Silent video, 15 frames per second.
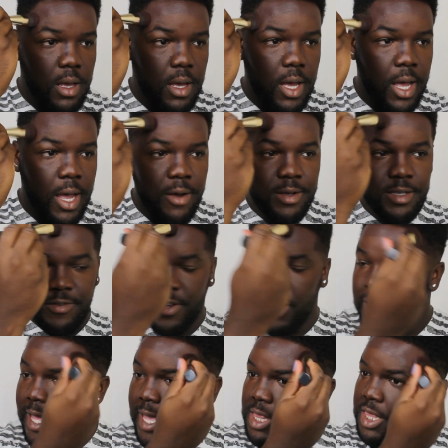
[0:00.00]
I always feel
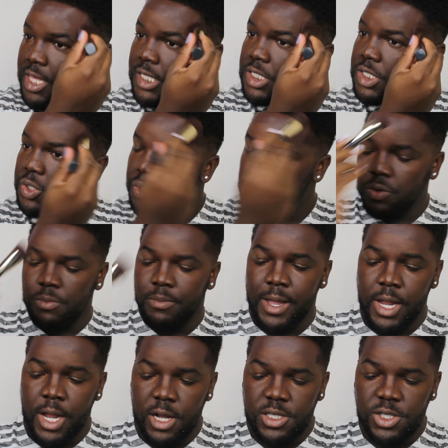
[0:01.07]
like these two, my
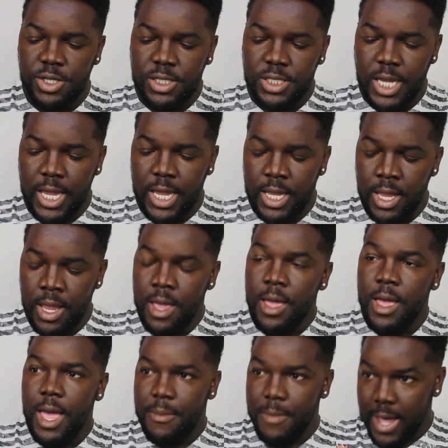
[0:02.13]
contour shade
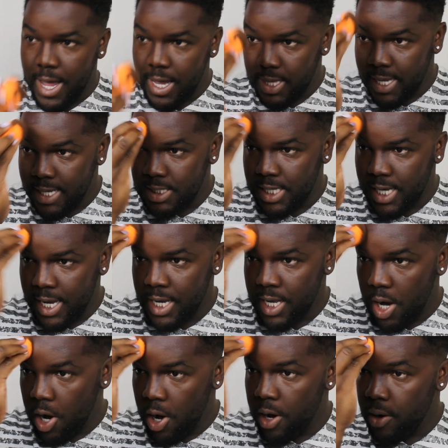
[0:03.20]
and my highlight shade,
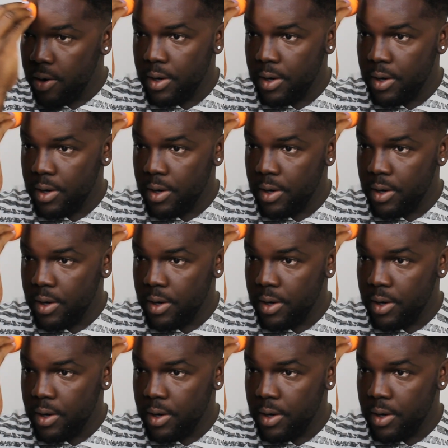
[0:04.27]
are